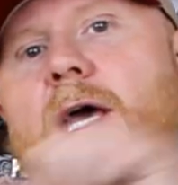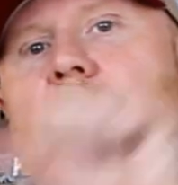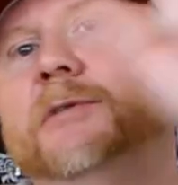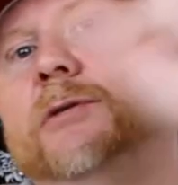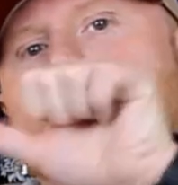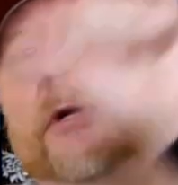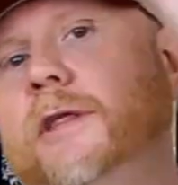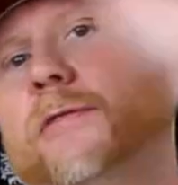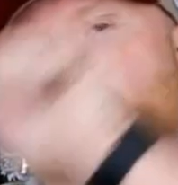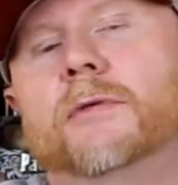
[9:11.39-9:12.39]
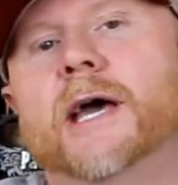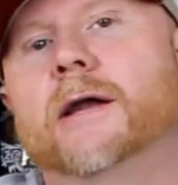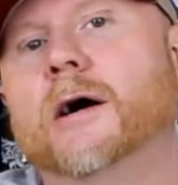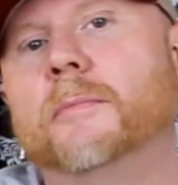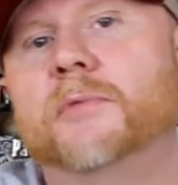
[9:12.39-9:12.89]
Absolutely. Throw
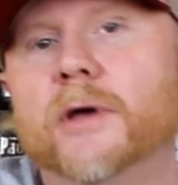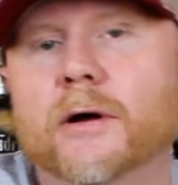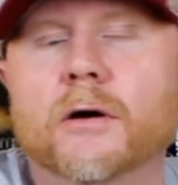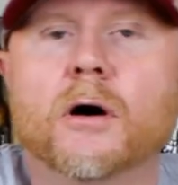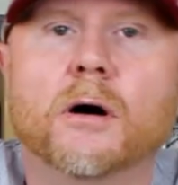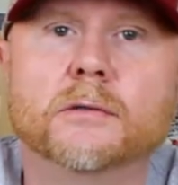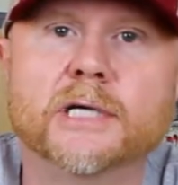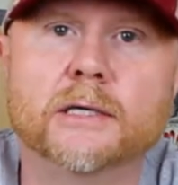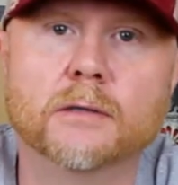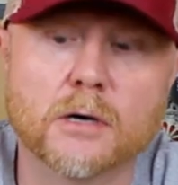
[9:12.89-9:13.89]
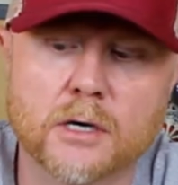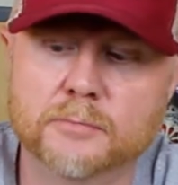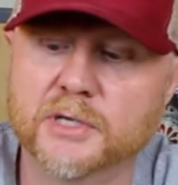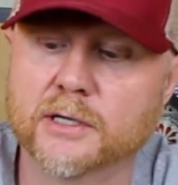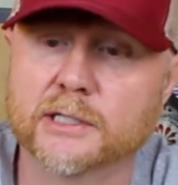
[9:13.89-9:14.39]
that up there all day
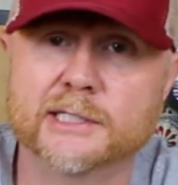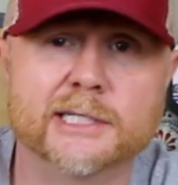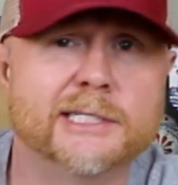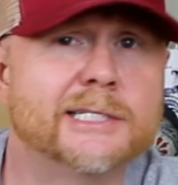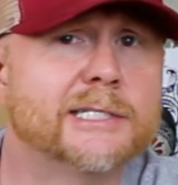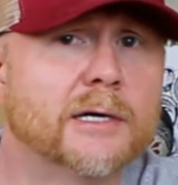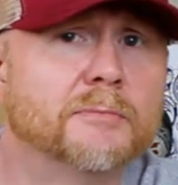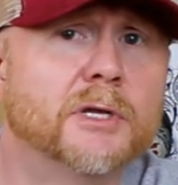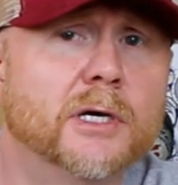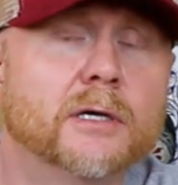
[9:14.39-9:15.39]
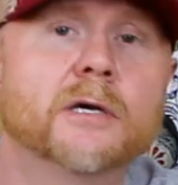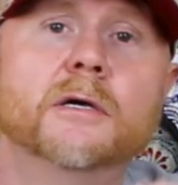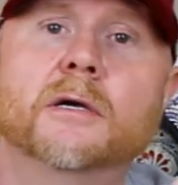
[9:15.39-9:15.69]
long because this is something